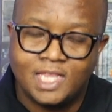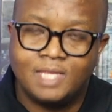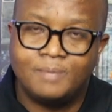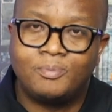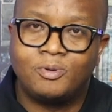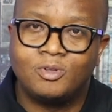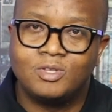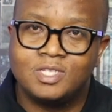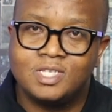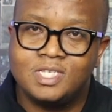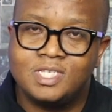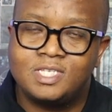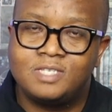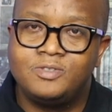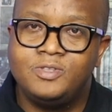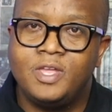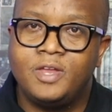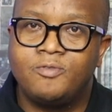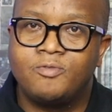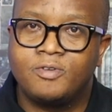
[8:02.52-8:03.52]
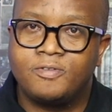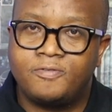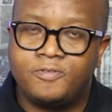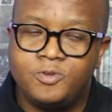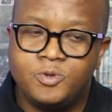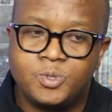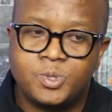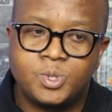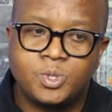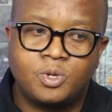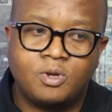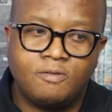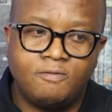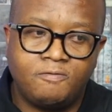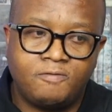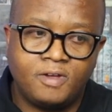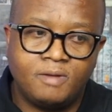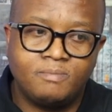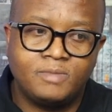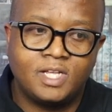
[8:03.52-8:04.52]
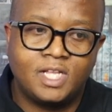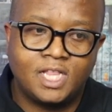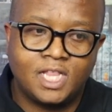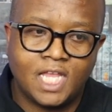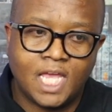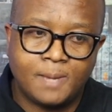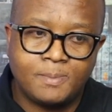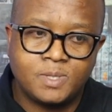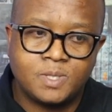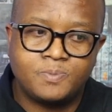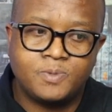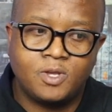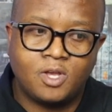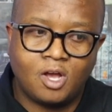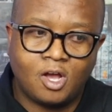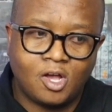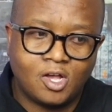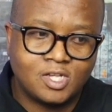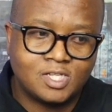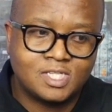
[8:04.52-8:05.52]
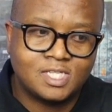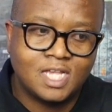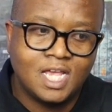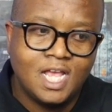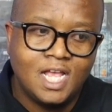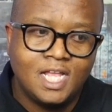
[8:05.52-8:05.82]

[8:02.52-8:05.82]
The police, they refused to confirm the claims because